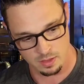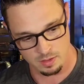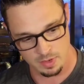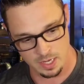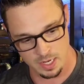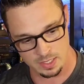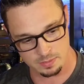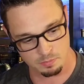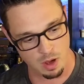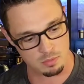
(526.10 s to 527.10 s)
I mean, it's
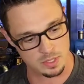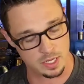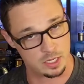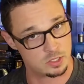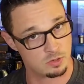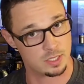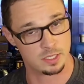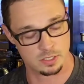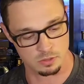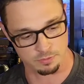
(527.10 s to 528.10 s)
probably a good
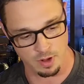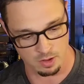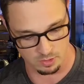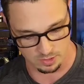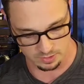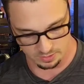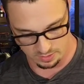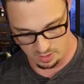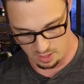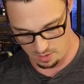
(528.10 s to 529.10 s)
transitional fragrance,
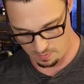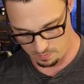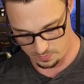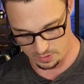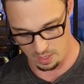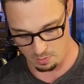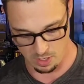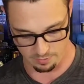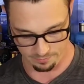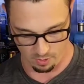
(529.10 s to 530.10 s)
um, summer
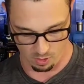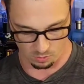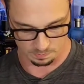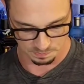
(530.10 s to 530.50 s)
into fall.